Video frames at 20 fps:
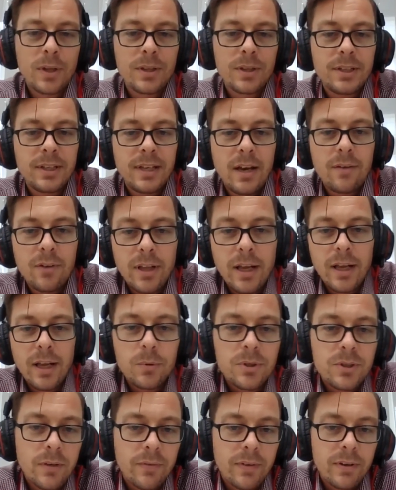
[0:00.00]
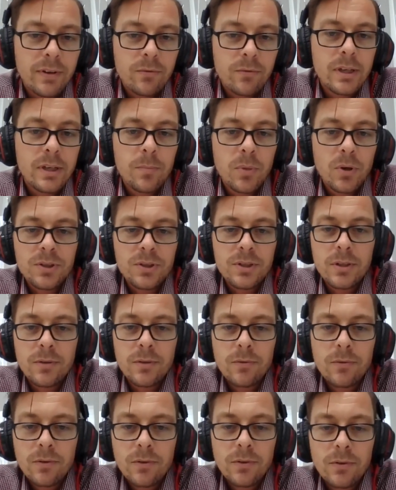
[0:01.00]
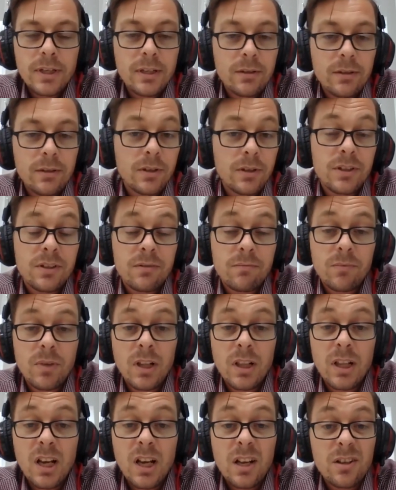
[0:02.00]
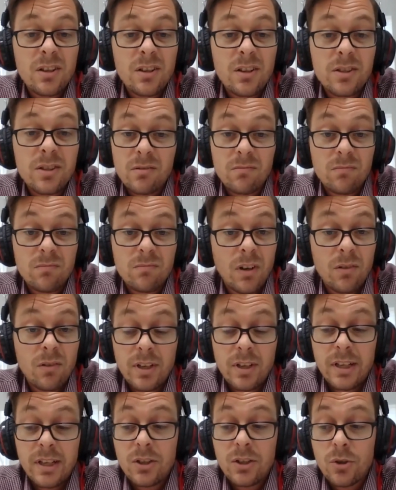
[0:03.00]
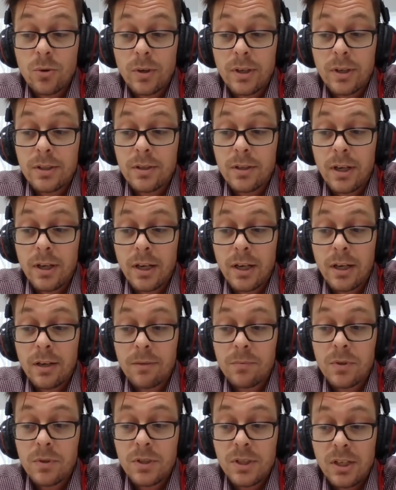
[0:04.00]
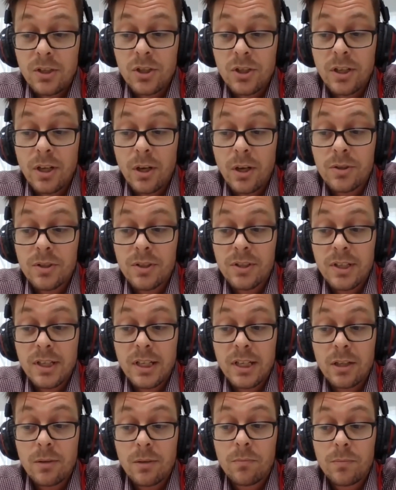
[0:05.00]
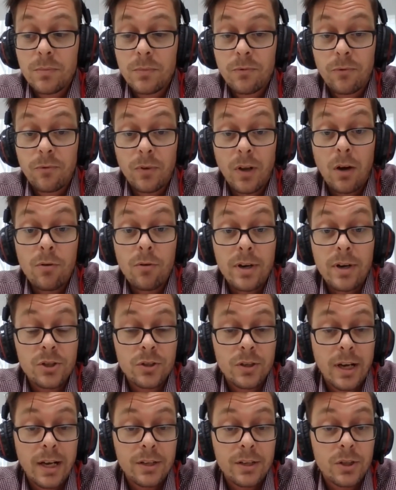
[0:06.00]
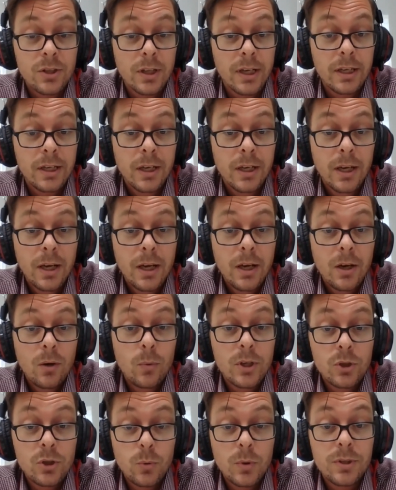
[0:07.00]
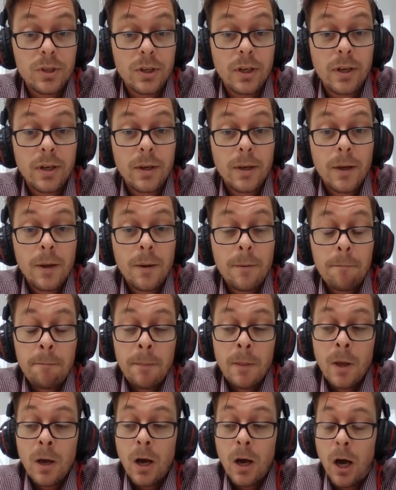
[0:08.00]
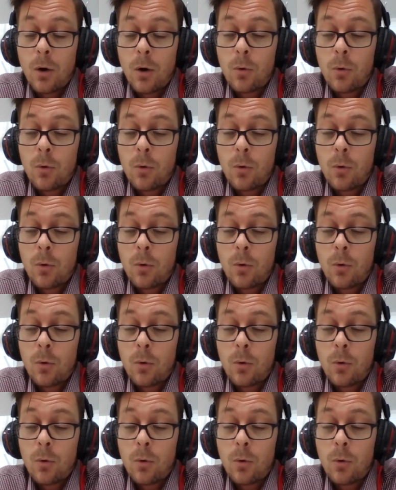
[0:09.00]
good way to kind of get everyone together. That was something really positive. The learners, I really enjoyed teaching those and seeing them flourish, actually, right. Which was